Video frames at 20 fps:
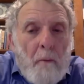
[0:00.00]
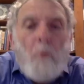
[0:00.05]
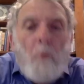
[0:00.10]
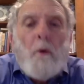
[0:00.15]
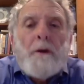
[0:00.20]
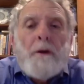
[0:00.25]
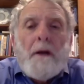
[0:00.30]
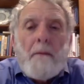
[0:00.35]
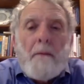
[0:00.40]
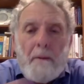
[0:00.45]
We
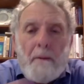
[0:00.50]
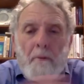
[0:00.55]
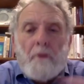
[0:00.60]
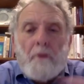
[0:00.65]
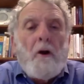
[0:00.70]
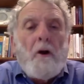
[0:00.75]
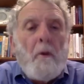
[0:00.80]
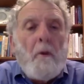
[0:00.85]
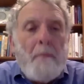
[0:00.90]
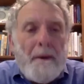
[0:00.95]
wanted people to
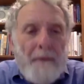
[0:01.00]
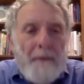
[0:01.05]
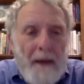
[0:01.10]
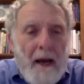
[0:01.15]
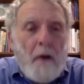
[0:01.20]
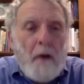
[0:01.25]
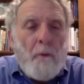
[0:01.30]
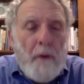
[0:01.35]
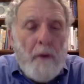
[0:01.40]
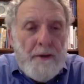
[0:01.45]
know about the
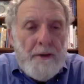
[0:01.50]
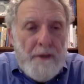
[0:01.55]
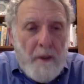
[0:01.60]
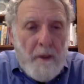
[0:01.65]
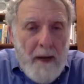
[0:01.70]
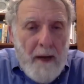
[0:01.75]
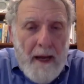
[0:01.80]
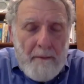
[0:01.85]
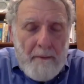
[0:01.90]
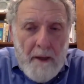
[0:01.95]
outrages that
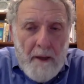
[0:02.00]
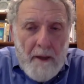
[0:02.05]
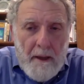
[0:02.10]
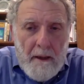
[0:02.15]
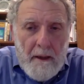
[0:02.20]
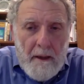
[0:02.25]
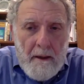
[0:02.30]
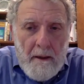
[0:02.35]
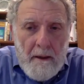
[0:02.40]
were happening.